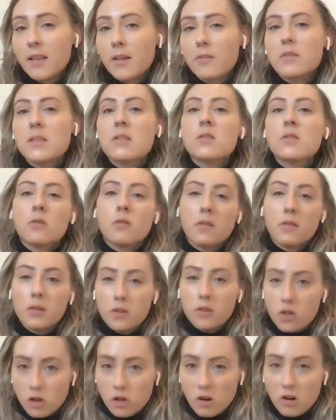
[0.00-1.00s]
That was sort of the
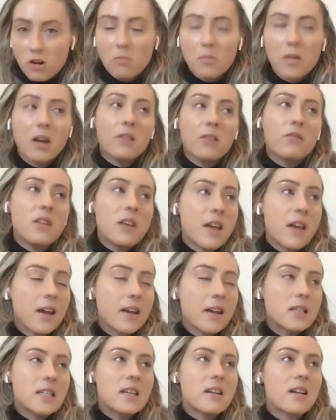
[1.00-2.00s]
germ of the
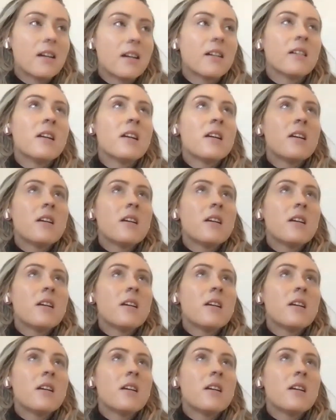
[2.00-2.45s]
idea.